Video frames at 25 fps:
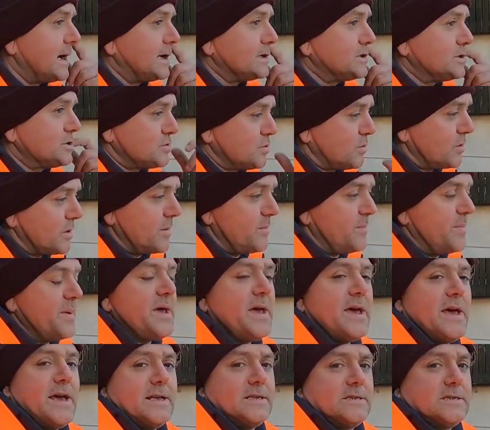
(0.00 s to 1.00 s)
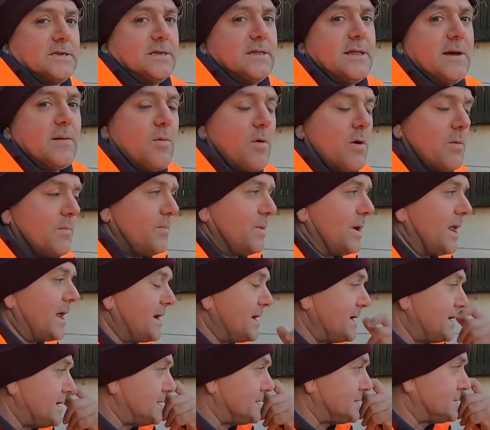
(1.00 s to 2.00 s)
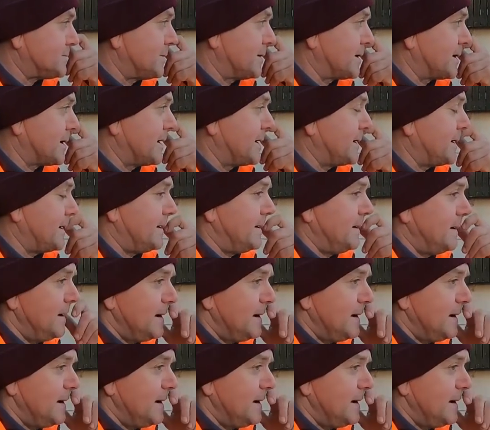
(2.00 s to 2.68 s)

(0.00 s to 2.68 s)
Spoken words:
I just want a base. And then what plan is, we're gonna